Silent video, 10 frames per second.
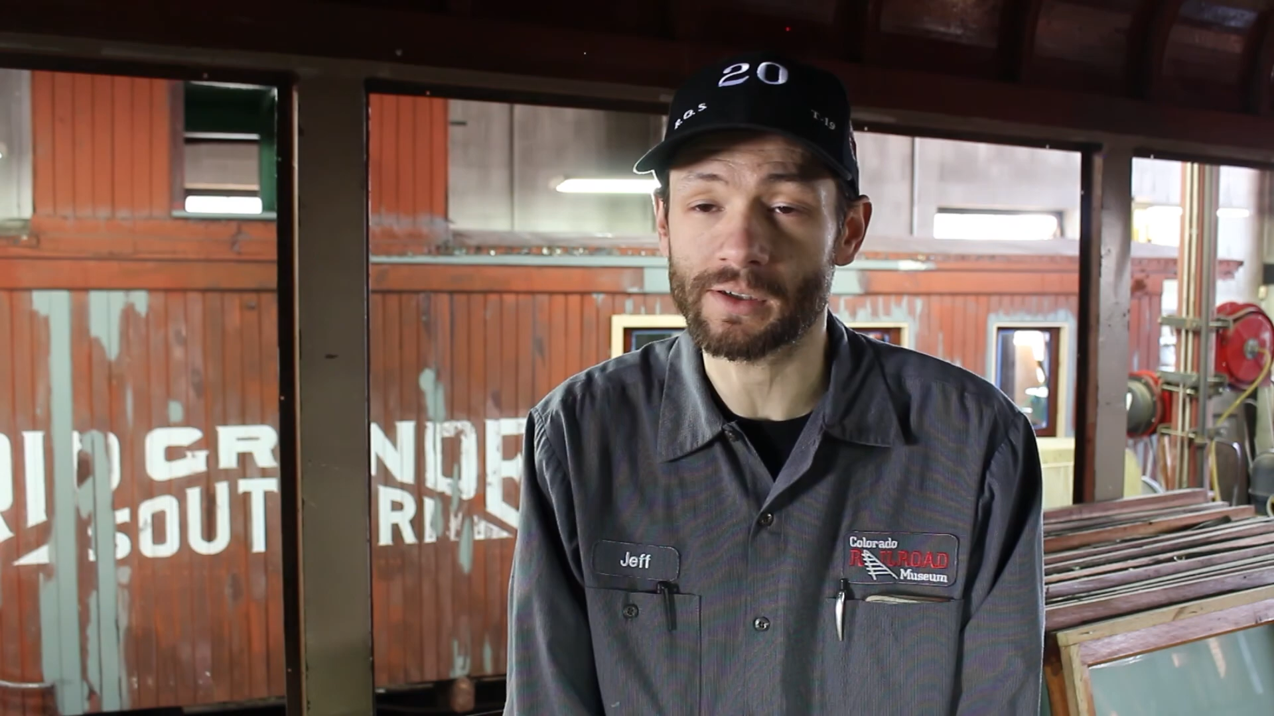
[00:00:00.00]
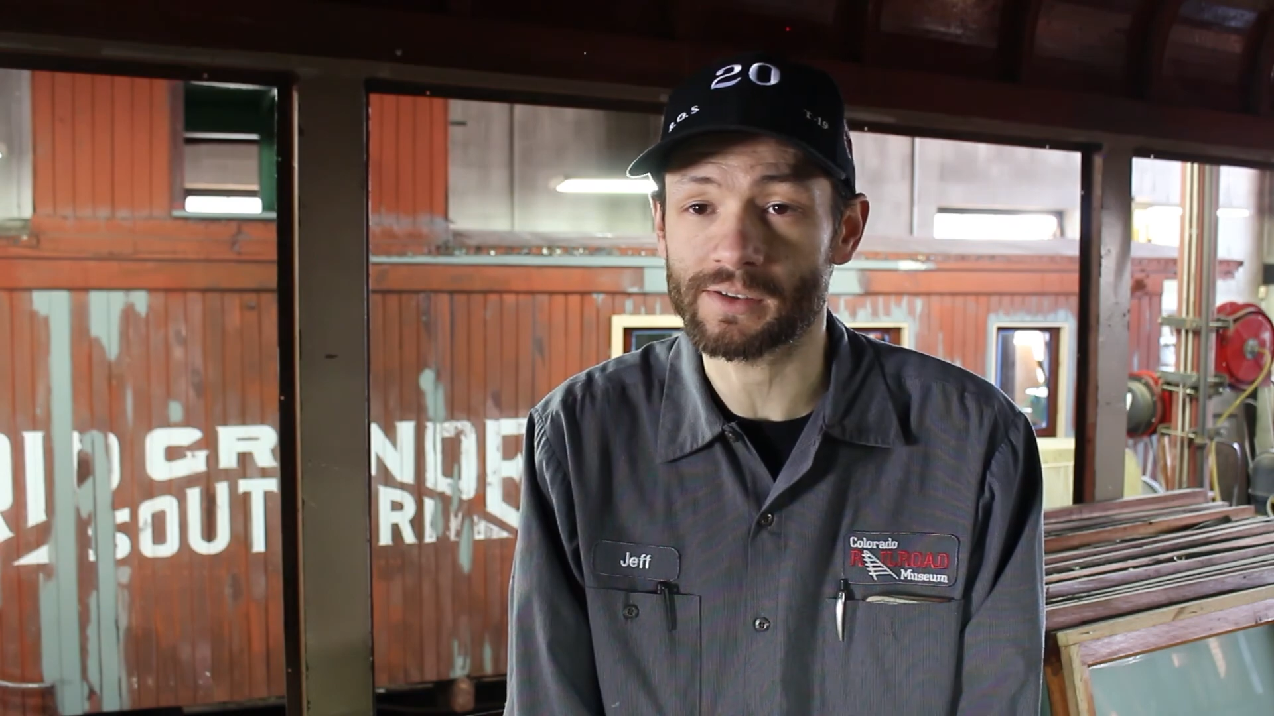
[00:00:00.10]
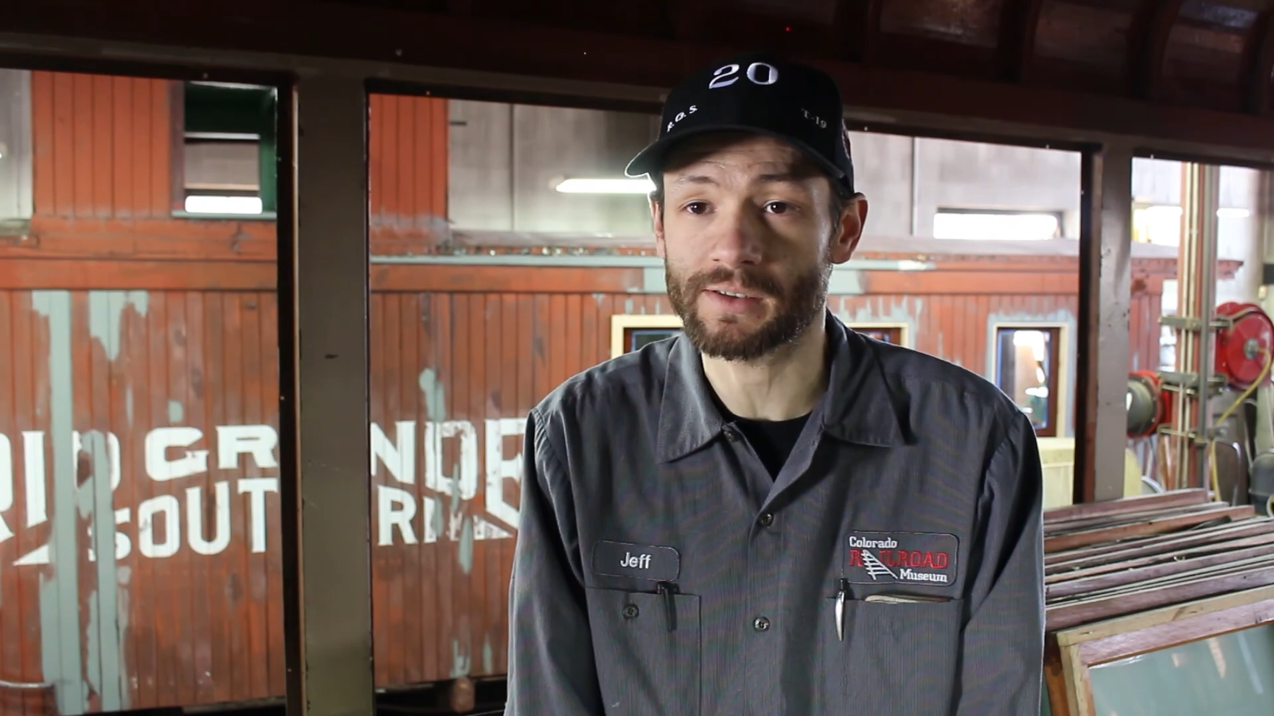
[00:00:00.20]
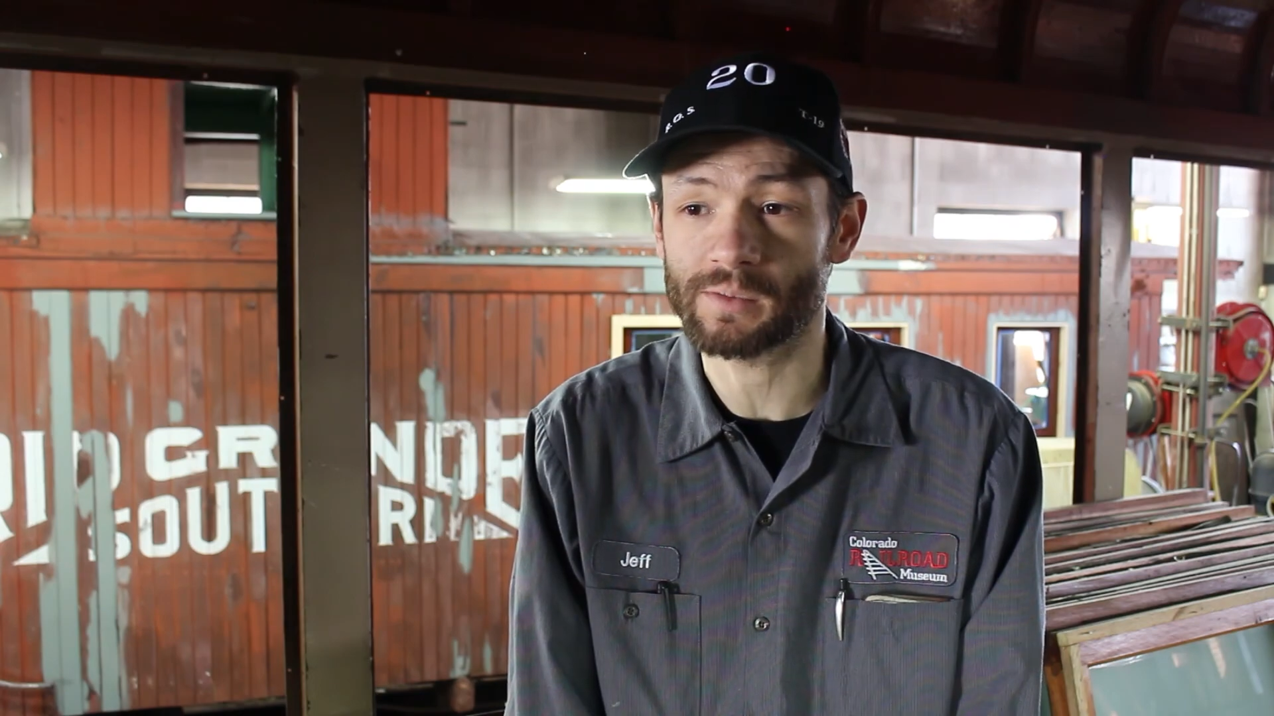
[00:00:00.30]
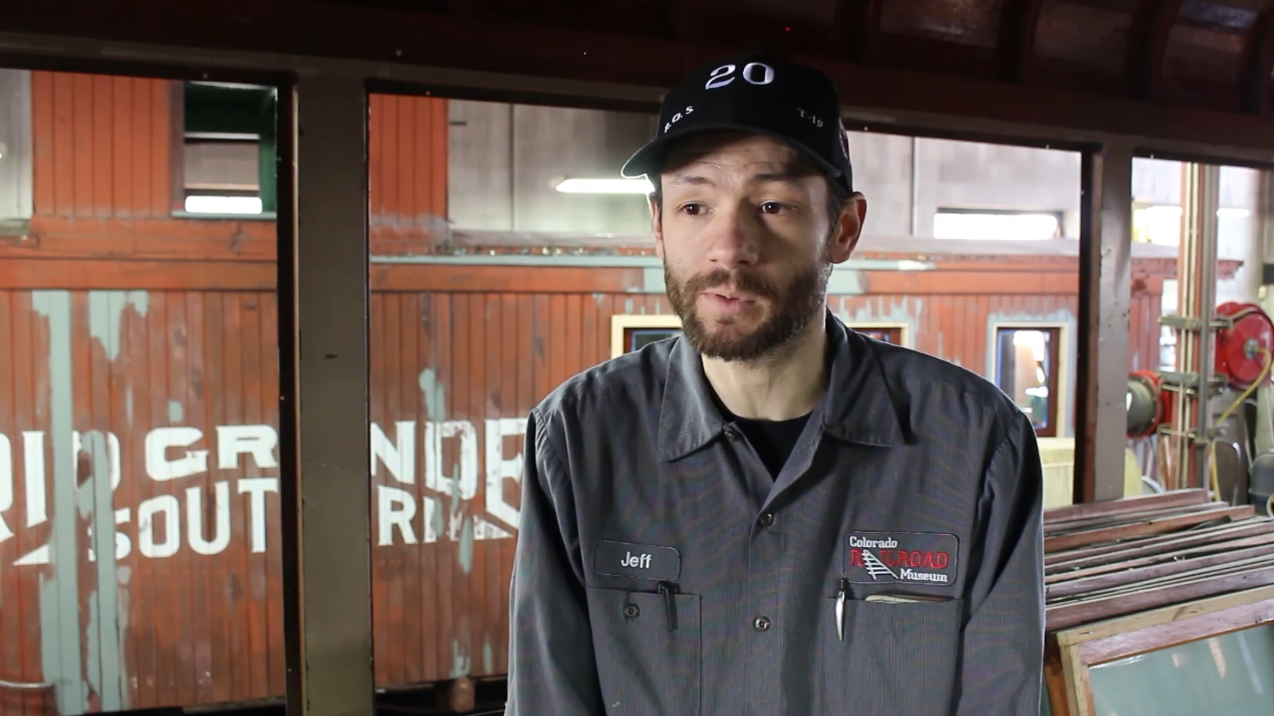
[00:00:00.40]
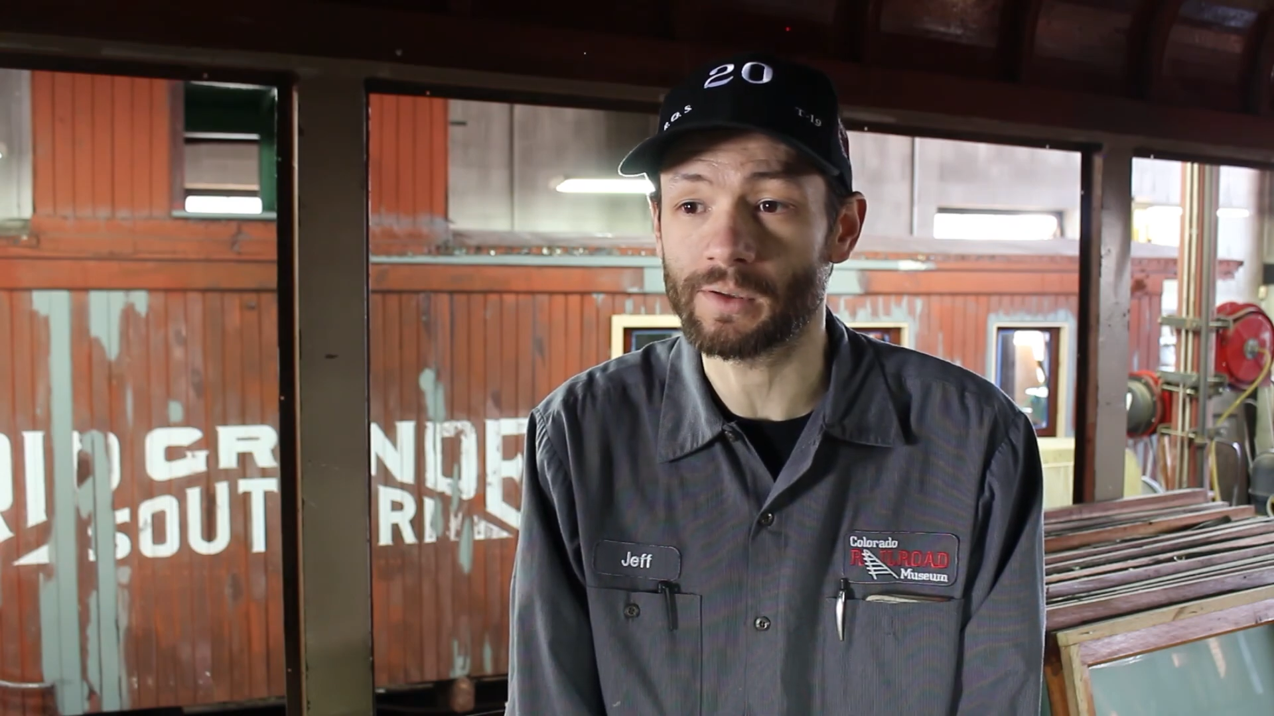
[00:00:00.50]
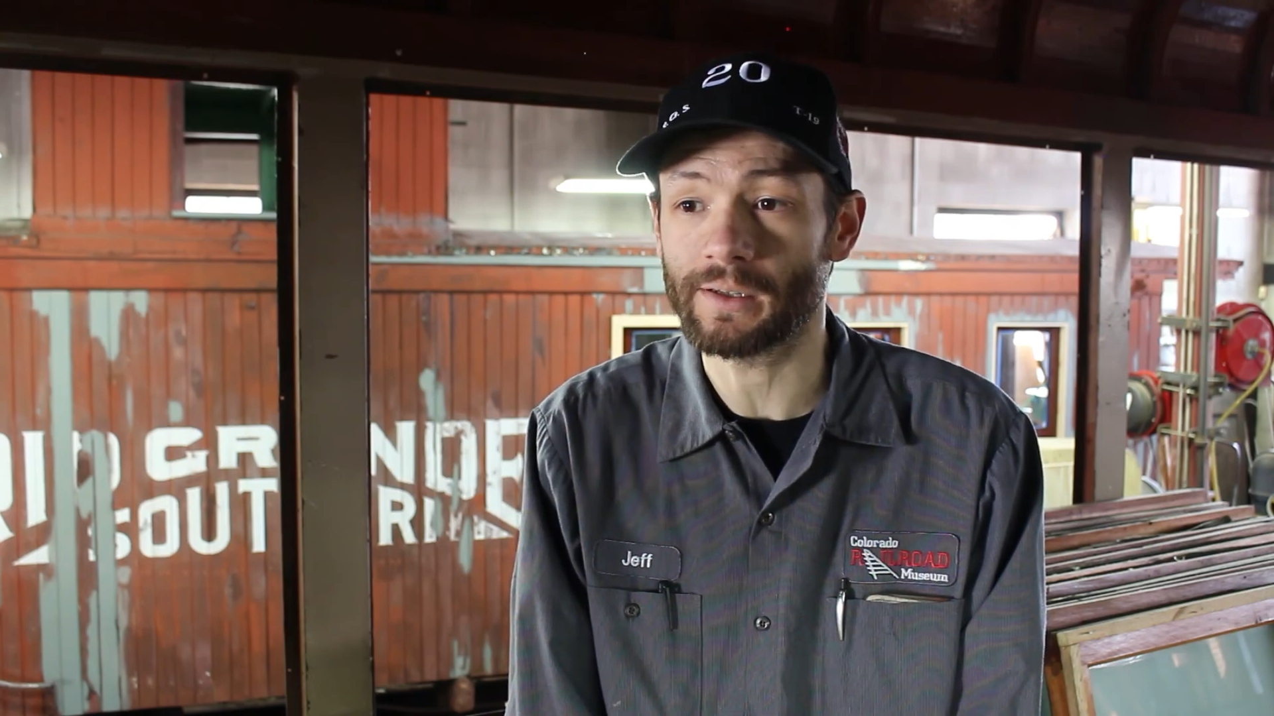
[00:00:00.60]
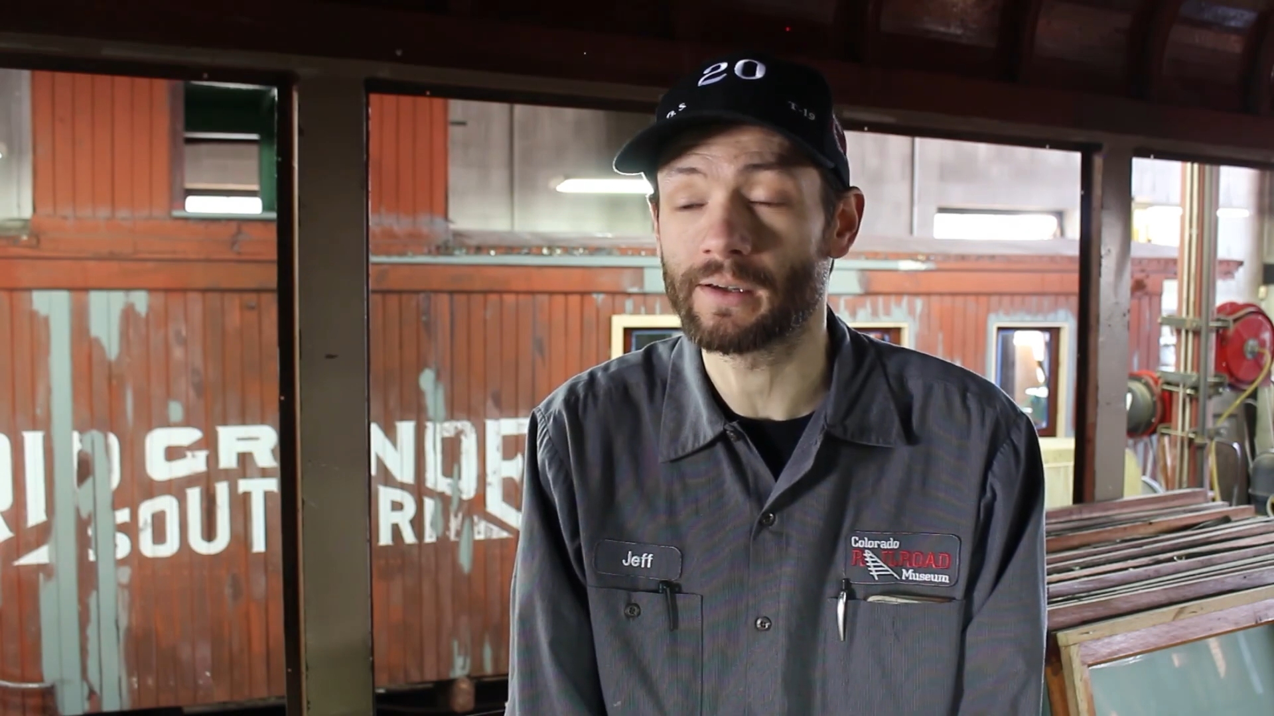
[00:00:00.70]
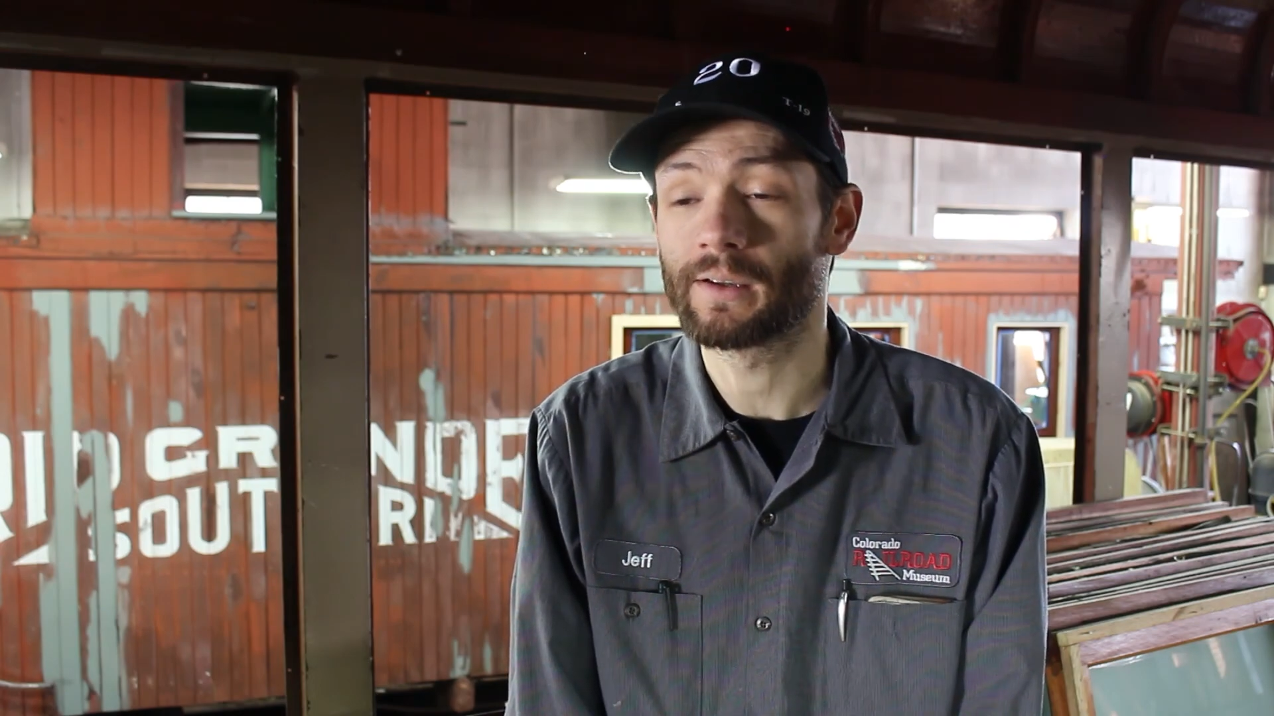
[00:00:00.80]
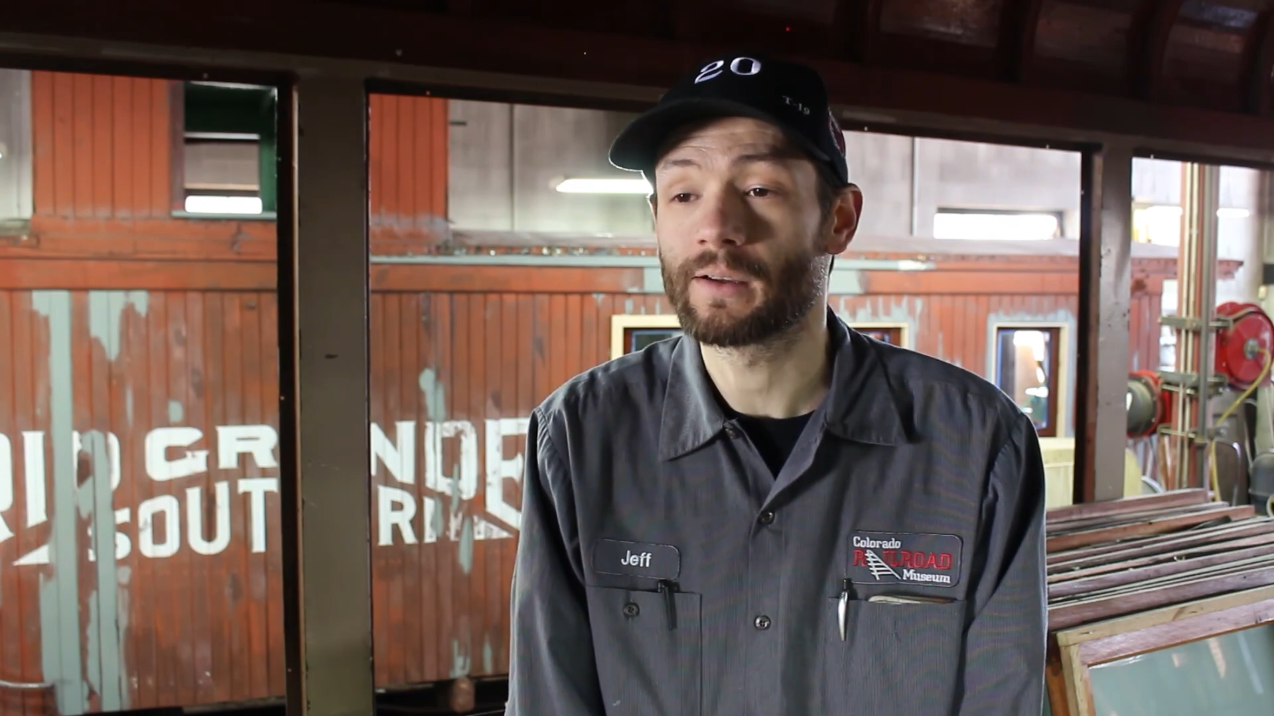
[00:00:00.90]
accessibility.